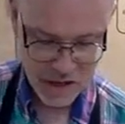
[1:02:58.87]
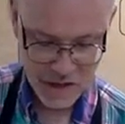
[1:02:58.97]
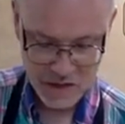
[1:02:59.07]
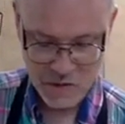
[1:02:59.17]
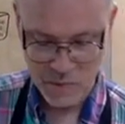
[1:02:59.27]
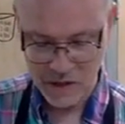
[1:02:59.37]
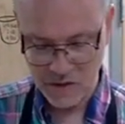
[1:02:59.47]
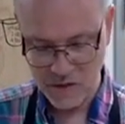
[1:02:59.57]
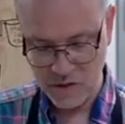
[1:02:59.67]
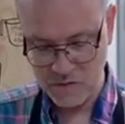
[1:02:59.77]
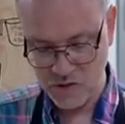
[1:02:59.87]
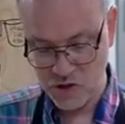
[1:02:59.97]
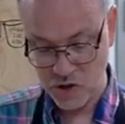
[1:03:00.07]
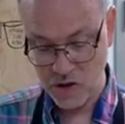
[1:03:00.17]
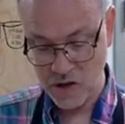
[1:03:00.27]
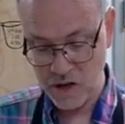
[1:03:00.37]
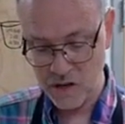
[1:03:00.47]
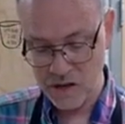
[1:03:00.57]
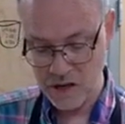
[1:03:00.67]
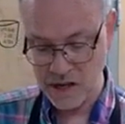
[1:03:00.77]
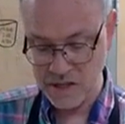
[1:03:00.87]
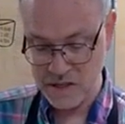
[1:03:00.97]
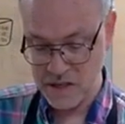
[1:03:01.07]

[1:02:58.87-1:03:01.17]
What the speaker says: and then sprinkle sugar and